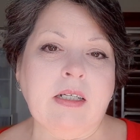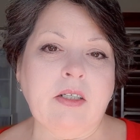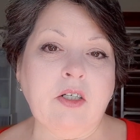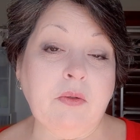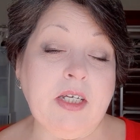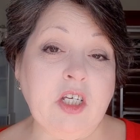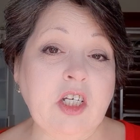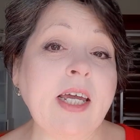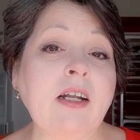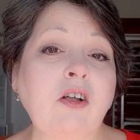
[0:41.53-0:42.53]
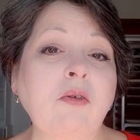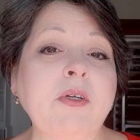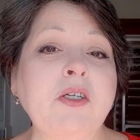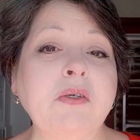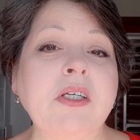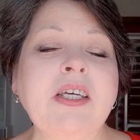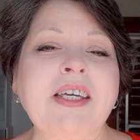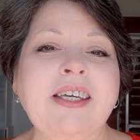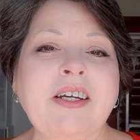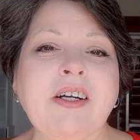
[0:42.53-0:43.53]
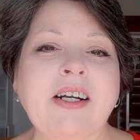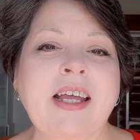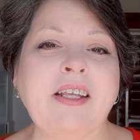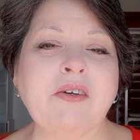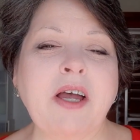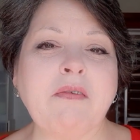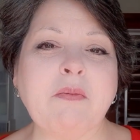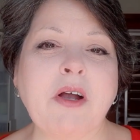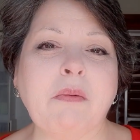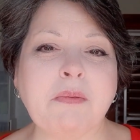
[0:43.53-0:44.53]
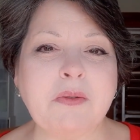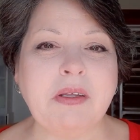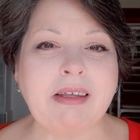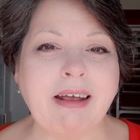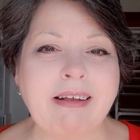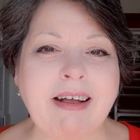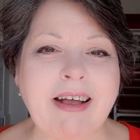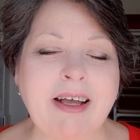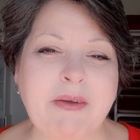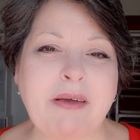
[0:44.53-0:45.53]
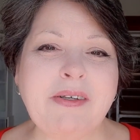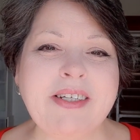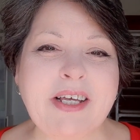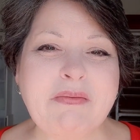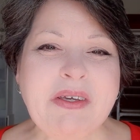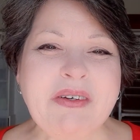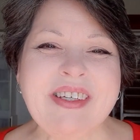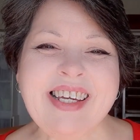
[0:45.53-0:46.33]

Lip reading: to this channel, but you're a cookier and you're having problems with that, I'm able to help you.